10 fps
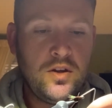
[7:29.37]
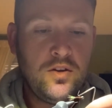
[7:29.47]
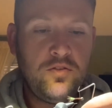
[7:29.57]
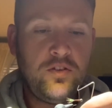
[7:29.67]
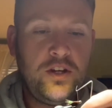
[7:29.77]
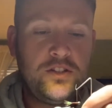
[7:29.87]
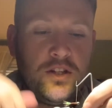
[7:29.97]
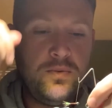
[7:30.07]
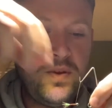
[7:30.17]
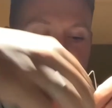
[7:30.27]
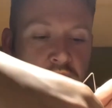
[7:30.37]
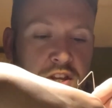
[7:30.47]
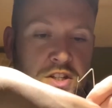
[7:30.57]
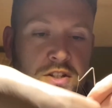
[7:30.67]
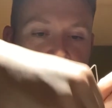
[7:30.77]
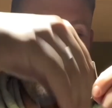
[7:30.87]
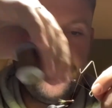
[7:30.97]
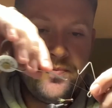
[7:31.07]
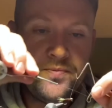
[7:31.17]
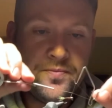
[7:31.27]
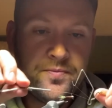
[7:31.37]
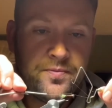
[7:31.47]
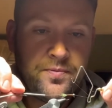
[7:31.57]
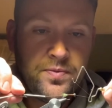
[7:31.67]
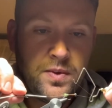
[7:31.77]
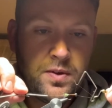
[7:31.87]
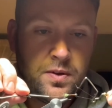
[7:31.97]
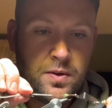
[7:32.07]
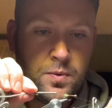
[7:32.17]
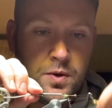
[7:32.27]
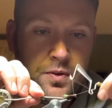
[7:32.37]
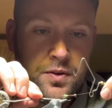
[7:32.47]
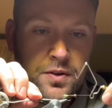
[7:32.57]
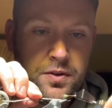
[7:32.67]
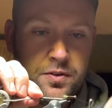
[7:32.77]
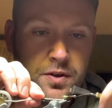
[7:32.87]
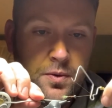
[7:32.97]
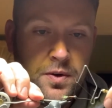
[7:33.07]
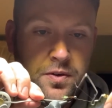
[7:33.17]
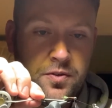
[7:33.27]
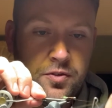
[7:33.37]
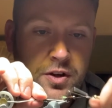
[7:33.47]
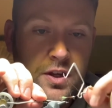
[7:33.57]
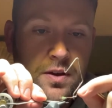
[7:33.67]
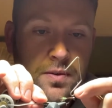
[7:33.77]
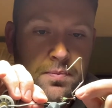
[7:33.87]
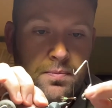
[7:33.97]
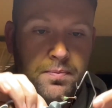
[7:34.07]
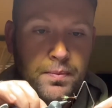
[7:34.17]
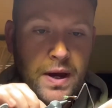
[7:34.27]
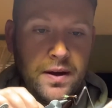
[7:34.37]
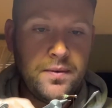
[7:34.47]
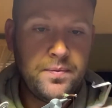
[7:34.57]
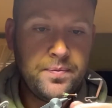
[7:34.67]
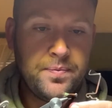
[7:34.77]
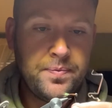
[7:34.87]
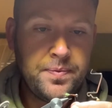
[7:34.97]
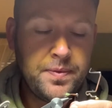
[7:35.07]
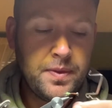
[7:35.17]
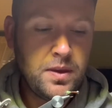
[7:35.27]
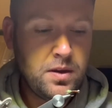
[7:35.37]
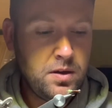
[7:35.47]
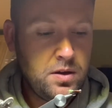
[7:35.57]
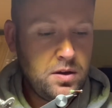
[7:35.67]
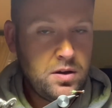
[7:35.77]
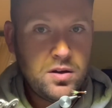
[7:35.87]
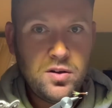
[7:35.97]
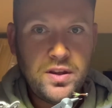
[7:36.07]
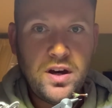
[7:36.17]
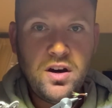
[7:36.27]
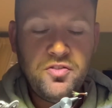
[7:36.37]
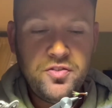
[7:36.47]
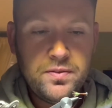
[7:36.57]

3 turn whip finish. 1, 2, 3, bang. Cut that off.